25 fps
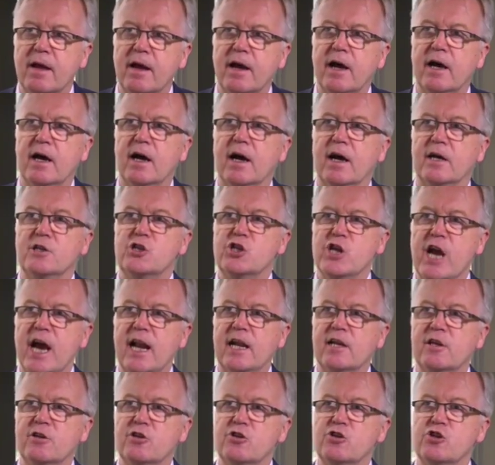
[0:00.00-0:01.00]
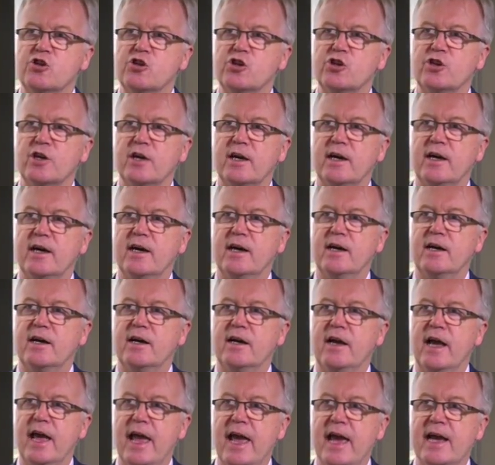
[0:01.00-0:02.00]
a challenge
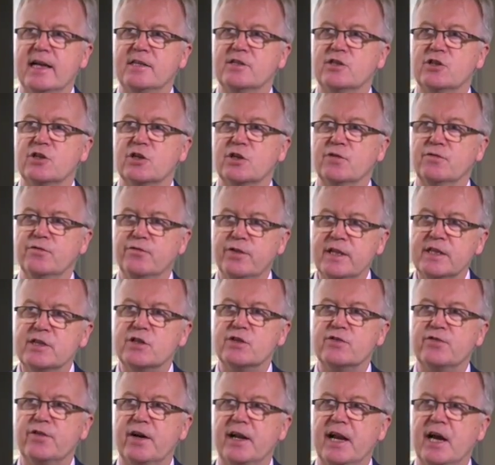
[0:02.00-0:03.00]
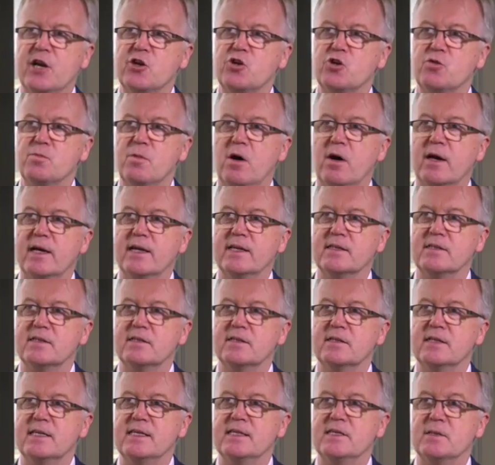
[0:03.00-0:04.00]
ahead to convince financial markets
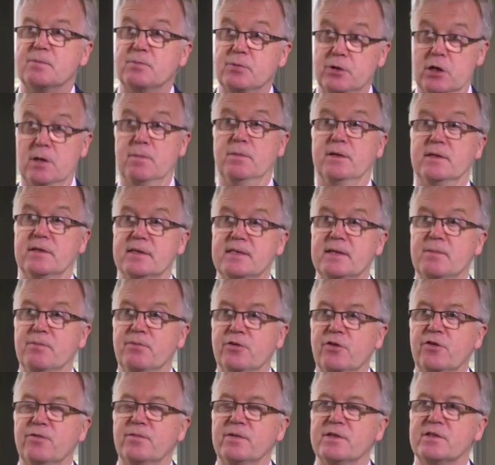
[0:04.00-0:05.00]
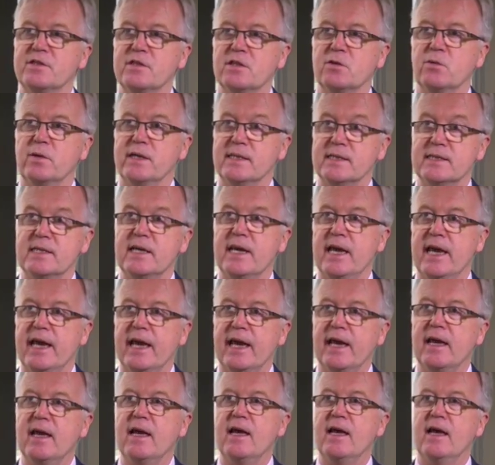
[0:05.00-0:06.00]
that these are permanent improvements that we're
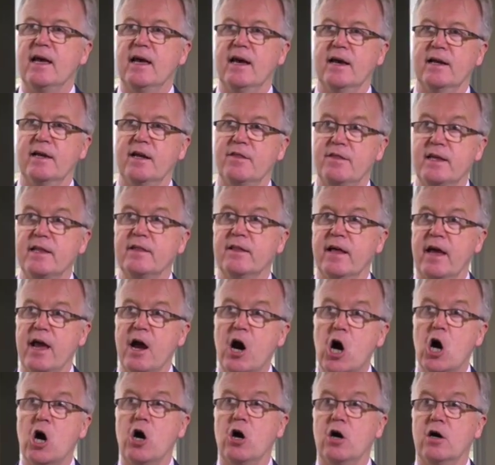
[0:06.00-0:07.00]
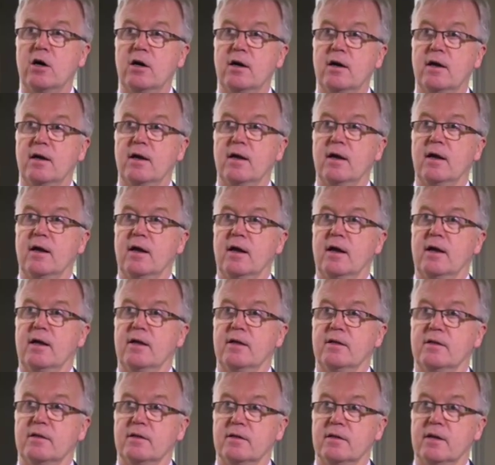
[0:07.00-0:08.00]
seeing. And I think they are
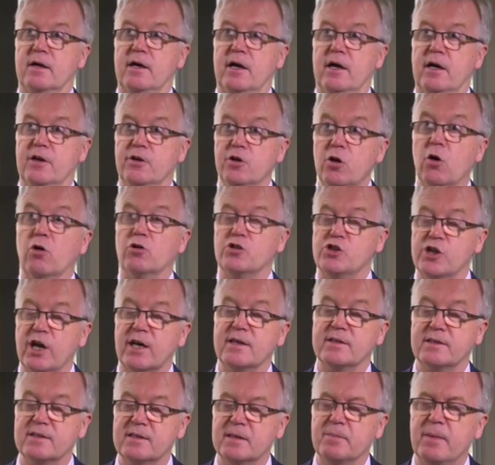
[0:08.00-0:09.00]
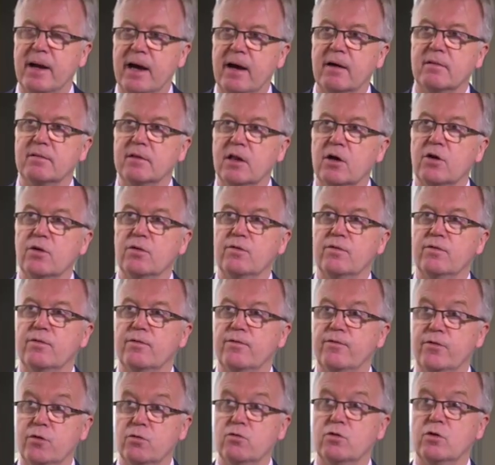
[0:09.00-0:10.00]
not just about low
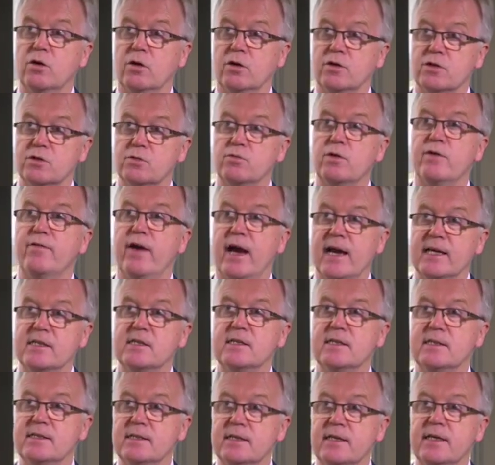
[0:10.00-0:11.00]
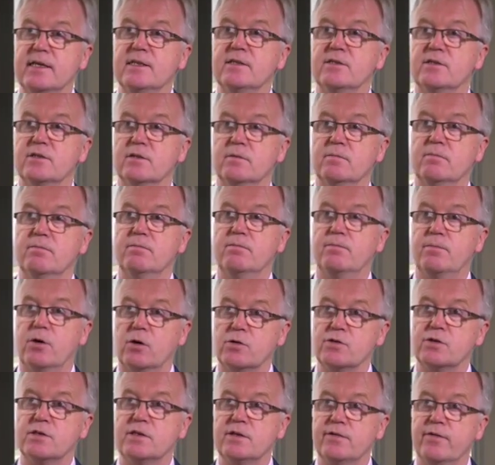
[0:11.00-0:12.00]
fuel costs. We've actually seen some
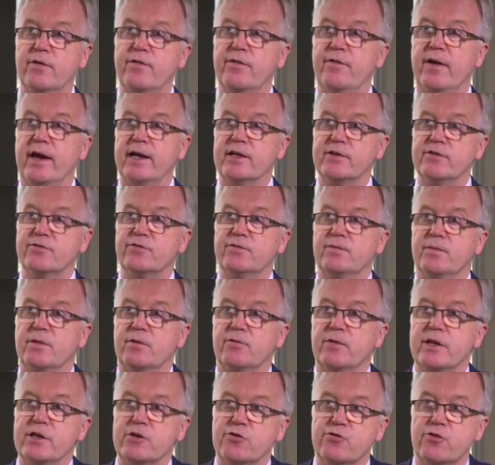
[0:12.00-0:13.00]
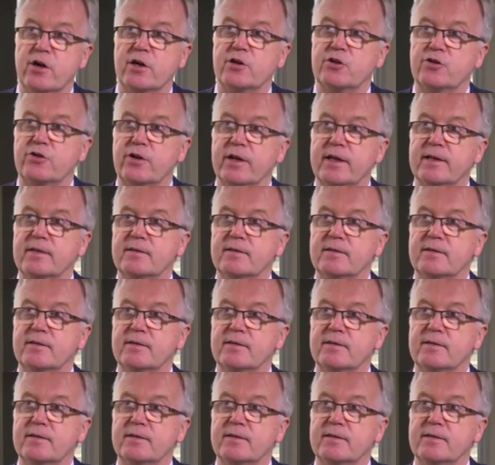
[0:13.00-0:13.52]
positive effects from the restructuring